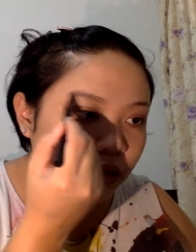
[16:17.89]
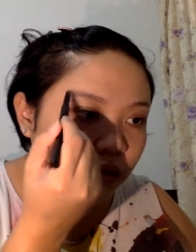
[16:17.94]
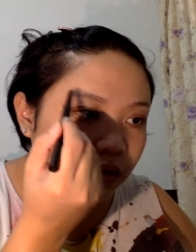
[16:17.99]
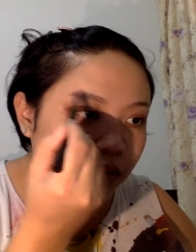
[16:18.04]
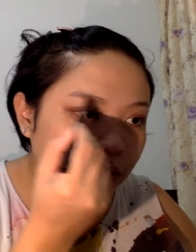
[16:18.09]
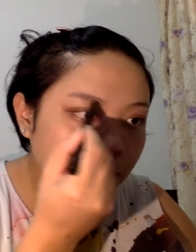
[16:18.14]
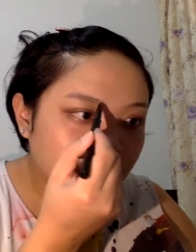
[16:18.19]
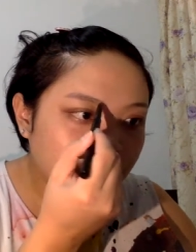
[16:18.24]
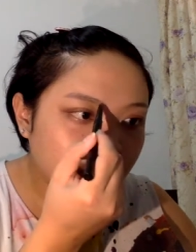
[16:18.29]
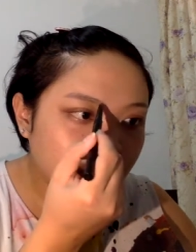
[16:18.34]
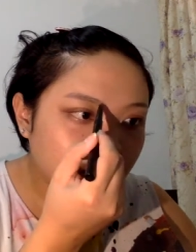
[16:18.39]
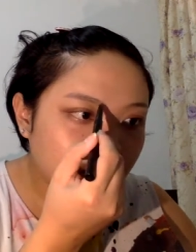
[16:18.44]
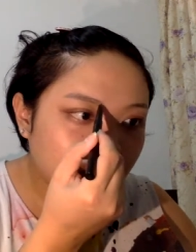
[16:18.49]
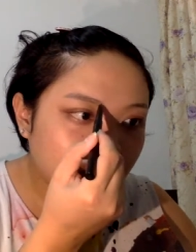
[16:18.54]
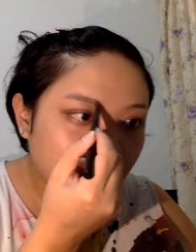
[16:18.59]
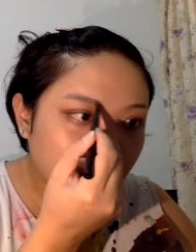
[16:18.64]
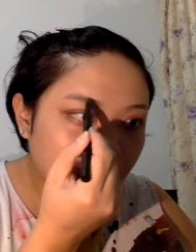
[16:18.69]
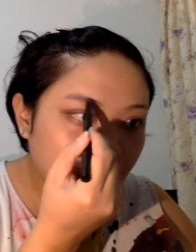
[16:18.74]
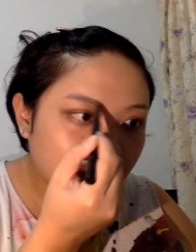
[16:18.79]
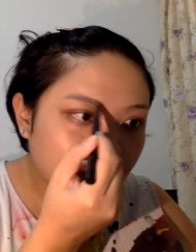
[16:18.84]
to be a bit
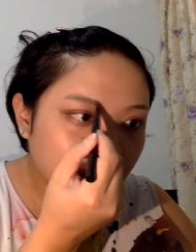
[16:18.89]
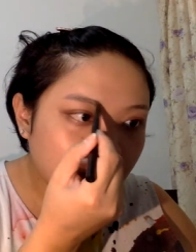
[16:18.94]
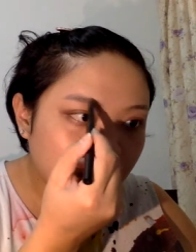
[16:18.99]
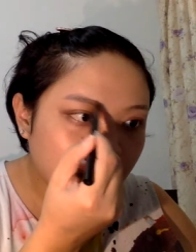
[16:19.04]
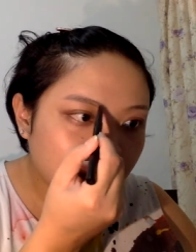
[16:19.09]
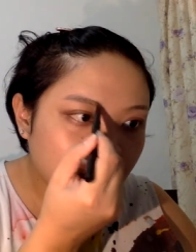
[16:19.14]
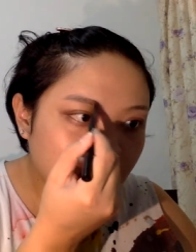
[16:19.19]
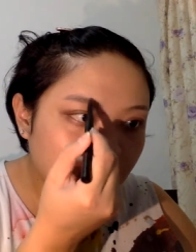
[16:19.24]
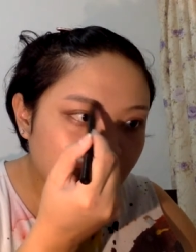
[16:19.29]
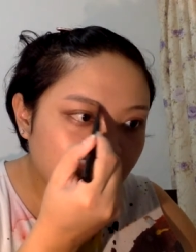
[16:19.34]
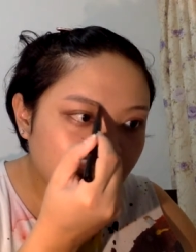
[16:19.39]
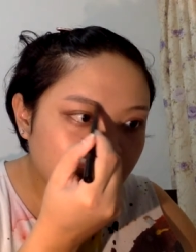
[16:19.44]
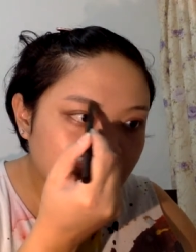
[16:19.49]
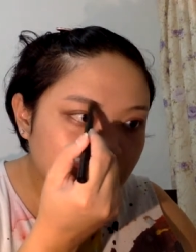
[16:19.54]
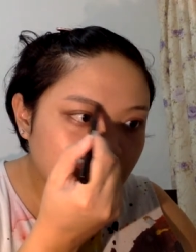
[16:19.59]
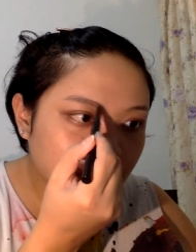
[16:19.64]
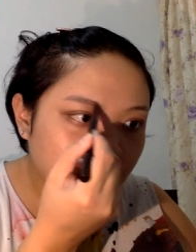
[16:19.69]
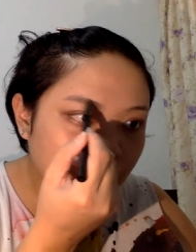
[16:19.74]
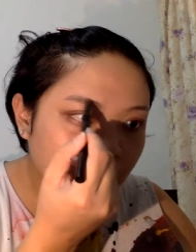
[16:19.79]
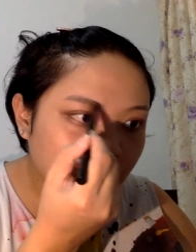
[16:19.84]
thicker, and then
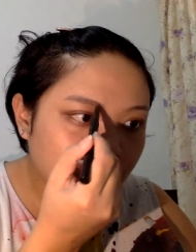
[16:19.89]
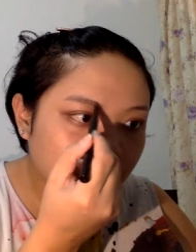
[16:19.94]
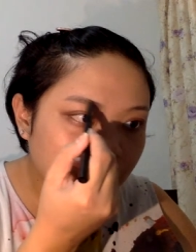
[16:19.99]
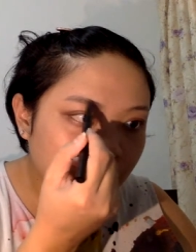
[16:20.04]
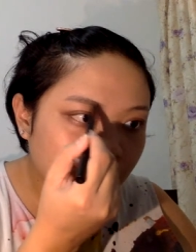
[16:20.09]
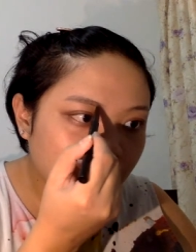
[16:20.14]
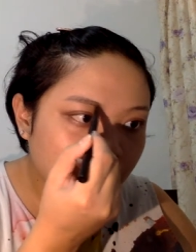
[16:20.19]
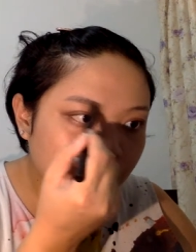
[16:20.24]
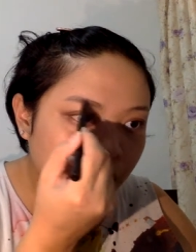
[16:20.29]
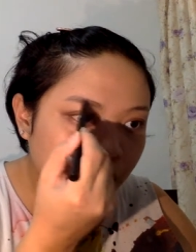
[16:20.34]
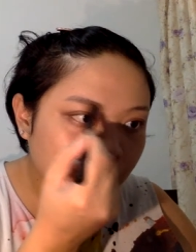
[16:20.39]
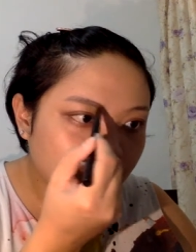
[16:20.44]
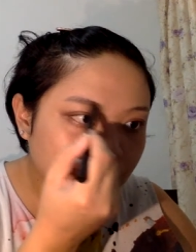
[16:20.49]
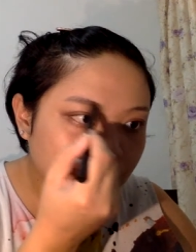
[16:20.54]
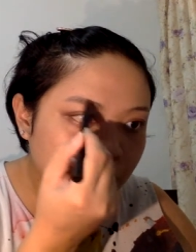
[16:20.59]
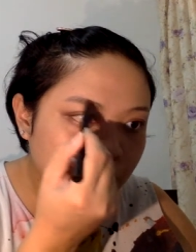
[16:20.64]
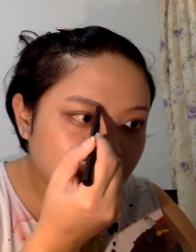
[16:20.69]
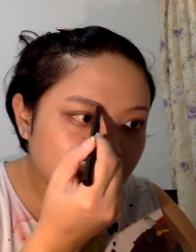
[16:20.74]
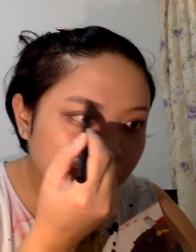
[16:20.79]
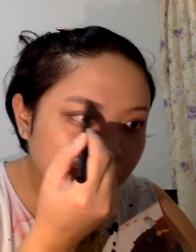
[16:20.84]
once I'm happy with it, I'll
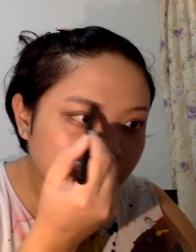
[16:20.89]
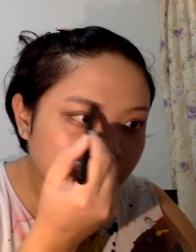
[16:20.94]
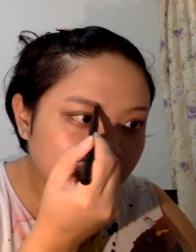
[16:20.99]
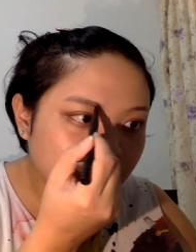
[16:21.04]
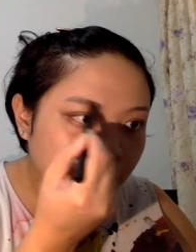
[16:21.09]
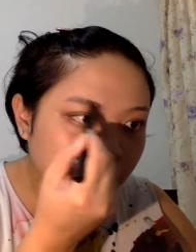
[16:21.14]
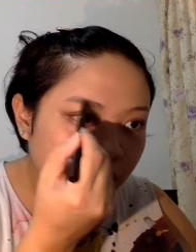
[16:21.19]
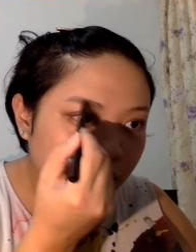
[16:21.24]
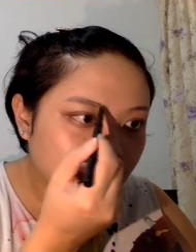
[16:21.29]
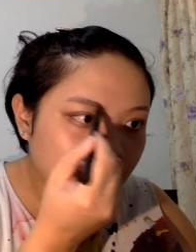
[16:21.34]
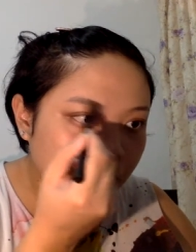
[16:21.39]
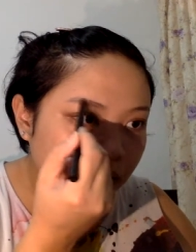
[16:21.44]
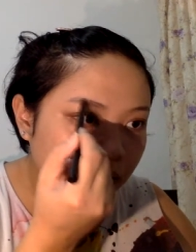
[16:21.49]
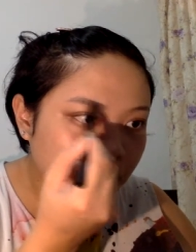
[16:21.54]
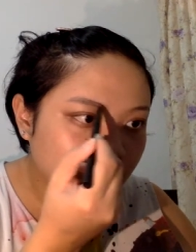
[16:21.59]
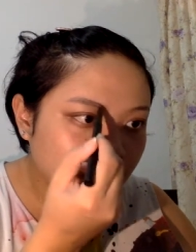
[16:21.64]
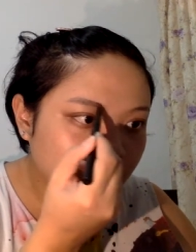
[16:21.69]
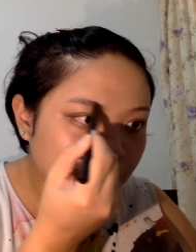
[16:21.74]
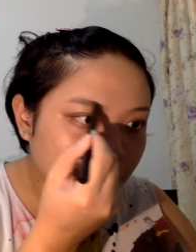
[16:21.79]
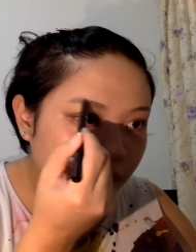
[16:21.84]
just fill it
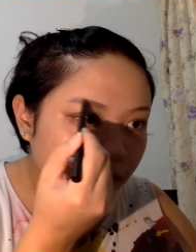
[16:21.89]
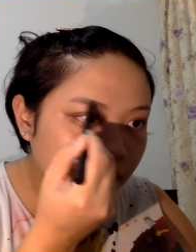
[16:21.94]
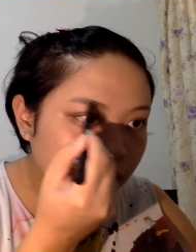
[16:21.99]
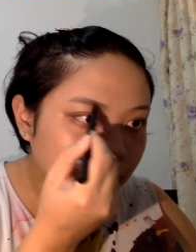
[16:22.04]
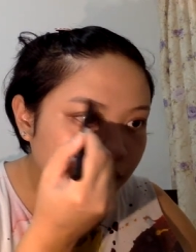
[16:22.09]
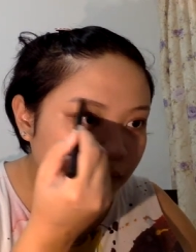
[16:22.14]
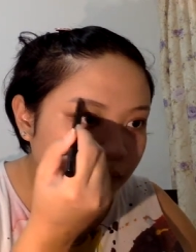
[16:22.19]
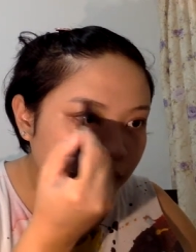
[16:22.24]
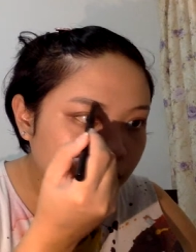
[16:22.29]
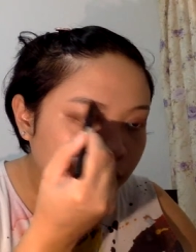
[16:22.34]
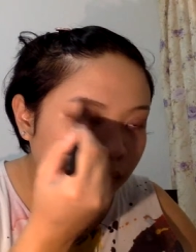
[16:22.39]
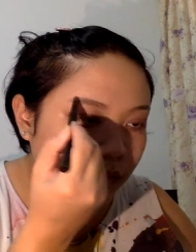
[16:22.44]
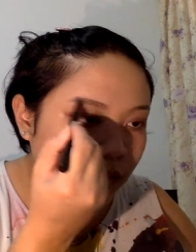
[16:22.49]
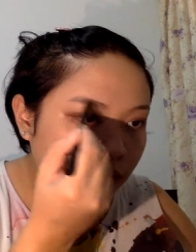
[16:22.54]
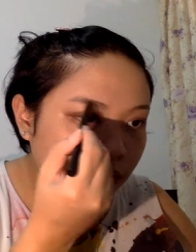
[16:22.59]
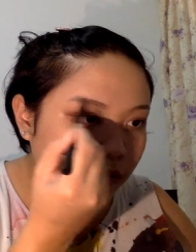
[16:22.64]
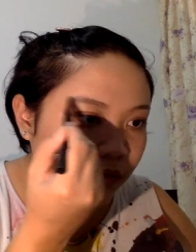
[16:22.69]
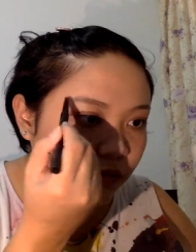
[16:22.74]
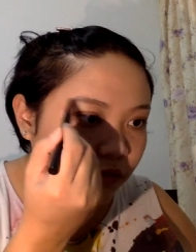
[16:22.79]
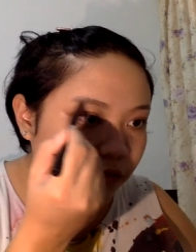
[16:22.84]
in
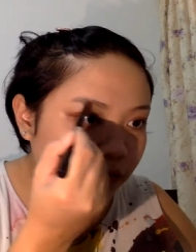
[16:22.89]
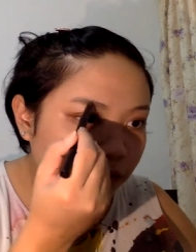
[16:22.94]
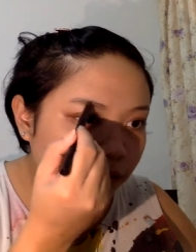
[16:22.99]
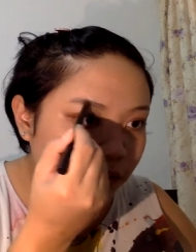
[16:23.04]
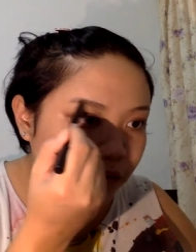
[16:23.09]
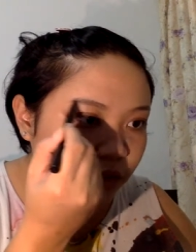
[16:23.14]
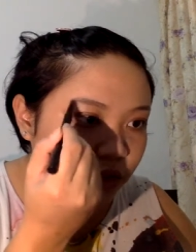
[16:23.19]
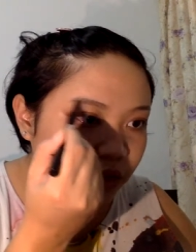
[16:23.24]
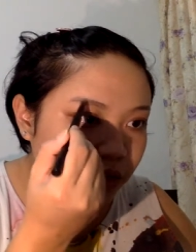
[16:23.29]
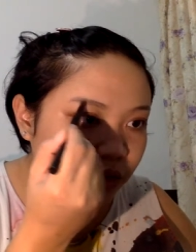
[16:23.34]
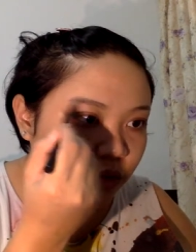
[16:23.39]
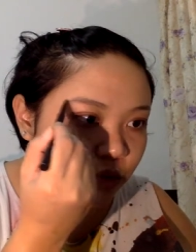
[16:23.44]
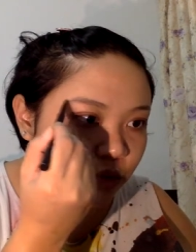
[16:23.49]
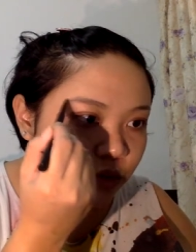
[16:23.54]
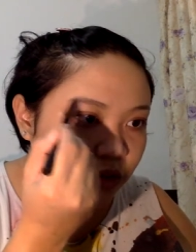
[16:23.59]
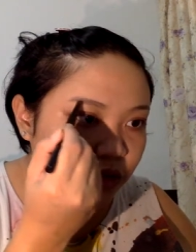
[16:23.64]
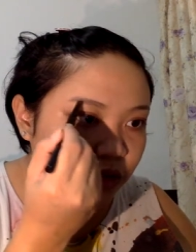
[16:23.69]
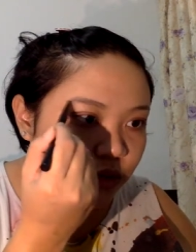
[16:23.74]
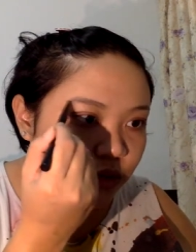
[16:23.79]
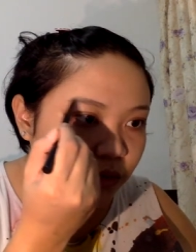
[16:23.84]
with
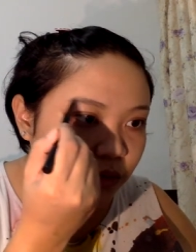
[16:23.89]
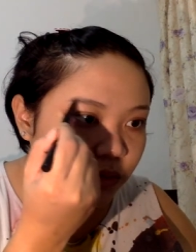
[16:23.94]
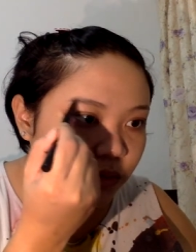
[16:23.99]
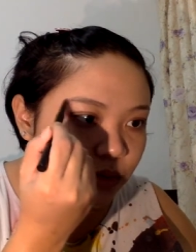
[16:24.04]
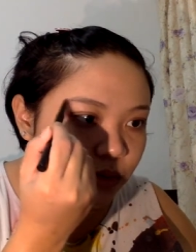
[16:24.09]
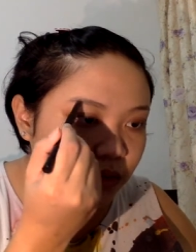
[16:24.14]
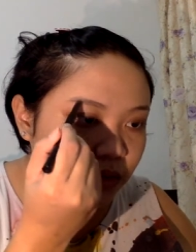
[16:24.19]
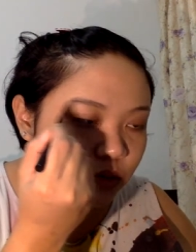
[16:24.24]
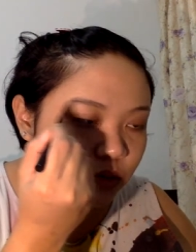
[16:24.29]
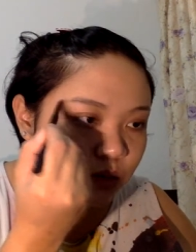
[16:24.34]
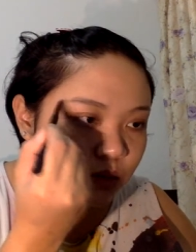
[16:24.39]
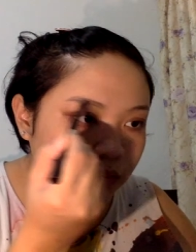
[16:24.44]
short strokes.